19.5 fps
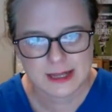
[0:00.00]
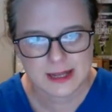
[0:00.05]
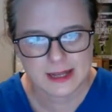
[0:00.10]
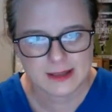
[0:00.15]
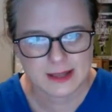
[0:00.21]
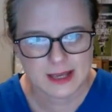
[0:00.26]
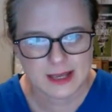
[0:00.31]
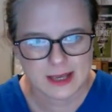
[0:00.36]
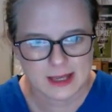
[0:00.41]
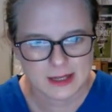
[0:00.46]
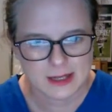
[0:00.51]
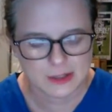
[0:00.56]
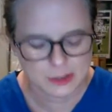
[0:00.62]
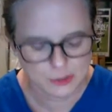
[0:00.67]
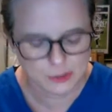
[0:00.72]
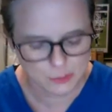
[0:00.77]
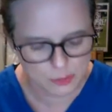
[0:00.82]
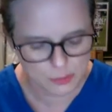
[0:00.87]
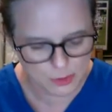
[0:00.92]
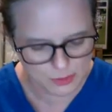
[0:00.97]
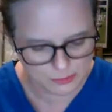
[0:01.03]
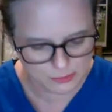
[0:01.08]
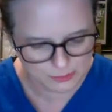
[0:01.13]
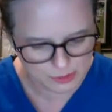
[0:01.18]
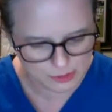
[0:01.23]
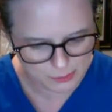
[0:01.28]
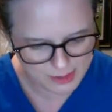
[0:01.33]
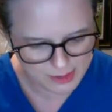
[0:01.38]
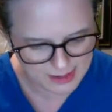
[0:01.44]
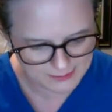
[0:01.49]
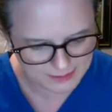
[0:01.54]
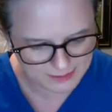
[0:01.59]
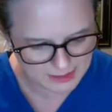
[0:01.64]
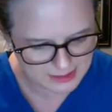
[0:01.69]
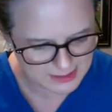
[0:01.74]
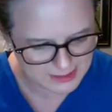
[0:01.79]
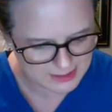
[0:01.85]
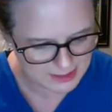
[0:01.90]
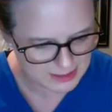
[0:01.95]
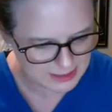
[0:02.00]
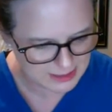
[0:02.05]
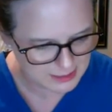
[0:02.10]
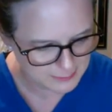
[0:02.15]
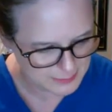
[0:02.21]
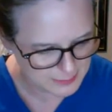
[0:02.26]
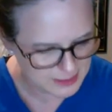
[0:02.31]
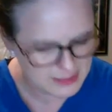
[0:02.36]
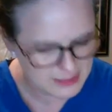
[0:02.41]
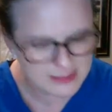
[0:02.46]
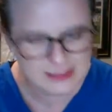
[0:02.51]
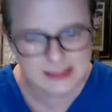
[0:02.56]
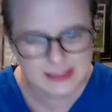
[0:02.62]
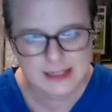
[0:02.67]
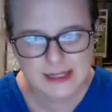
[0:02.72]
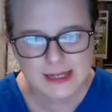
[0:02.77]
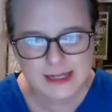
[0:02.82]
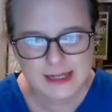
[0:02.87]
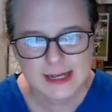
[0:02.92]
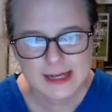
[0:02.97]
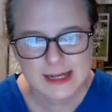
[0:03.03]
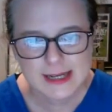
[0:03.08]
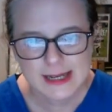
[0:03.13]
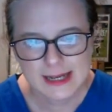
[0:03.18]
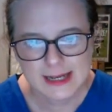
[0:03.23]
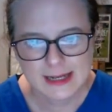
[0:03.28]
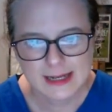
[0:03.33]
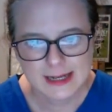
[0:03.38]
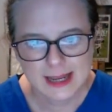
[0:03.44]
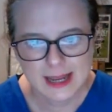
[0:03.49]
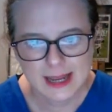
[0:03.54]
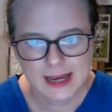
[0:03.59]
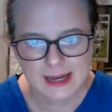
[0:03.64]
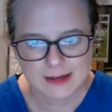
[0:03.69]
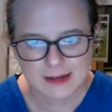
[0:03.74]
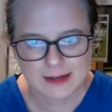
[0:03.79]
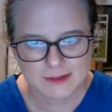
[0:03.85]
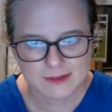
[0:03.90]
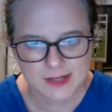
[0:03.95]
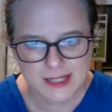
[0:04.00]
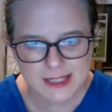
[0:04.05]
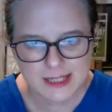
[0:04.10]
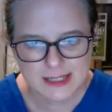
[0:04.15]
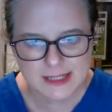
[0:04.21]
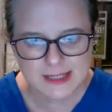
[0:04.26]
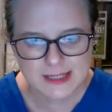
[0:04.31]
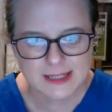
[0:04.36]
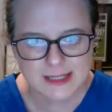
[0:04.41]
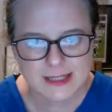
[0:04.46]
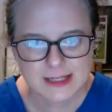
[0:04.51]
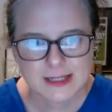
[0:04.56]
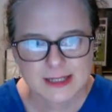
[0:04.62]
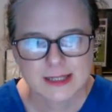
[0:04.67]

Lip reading: and then you will have an assignment in Canvas.